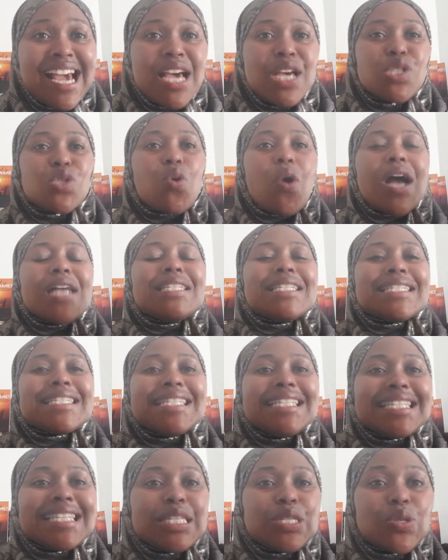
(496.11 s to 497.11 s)
So I just
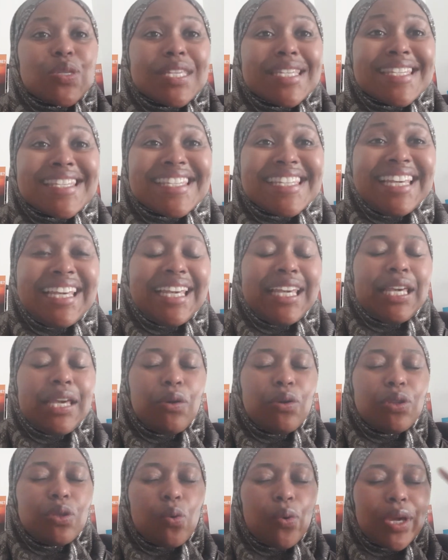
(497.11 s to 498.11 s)
listen to the sea,
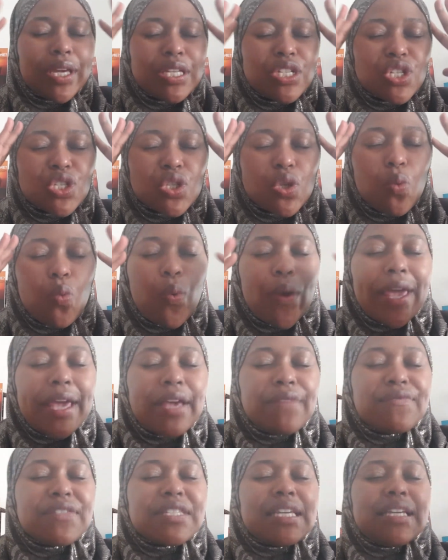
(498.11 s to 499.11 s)
the way just the
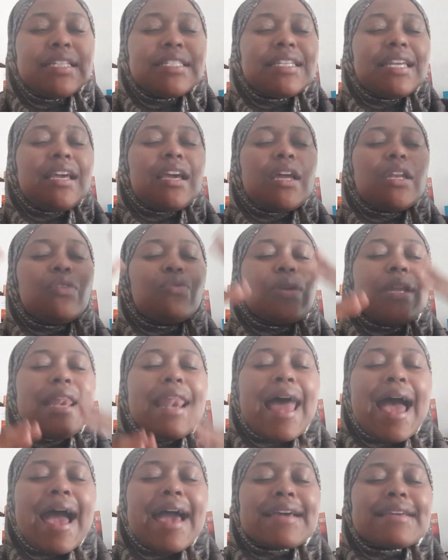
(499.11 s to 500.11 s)
waves hitting and
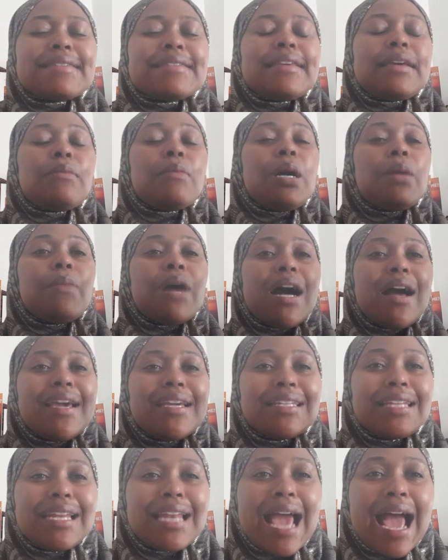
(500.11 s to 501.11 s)
relaxing my
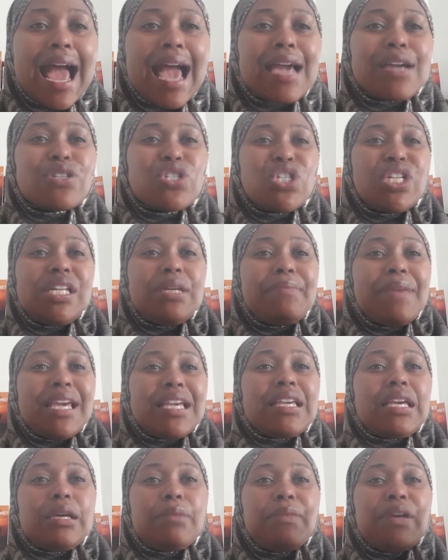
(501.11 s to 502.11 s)
mind and actually
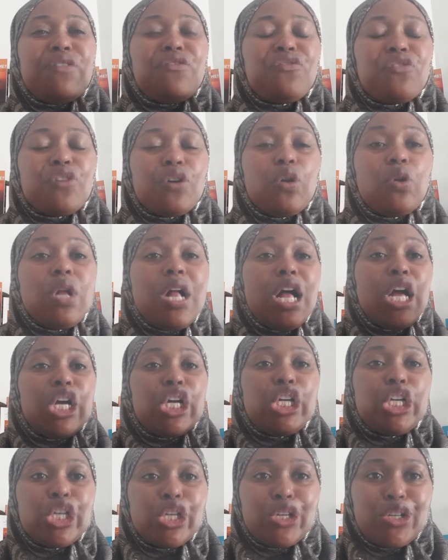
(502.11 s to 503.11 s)
making me feel
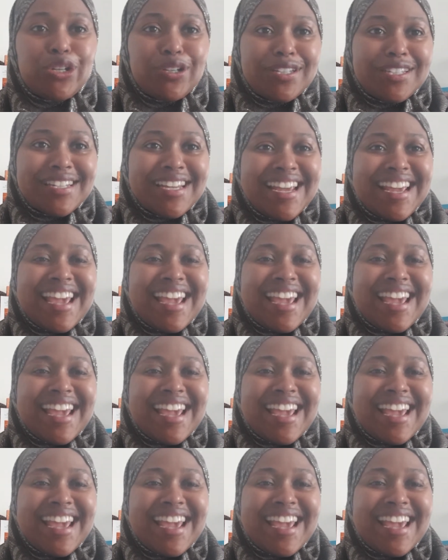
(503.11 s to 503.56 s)
good.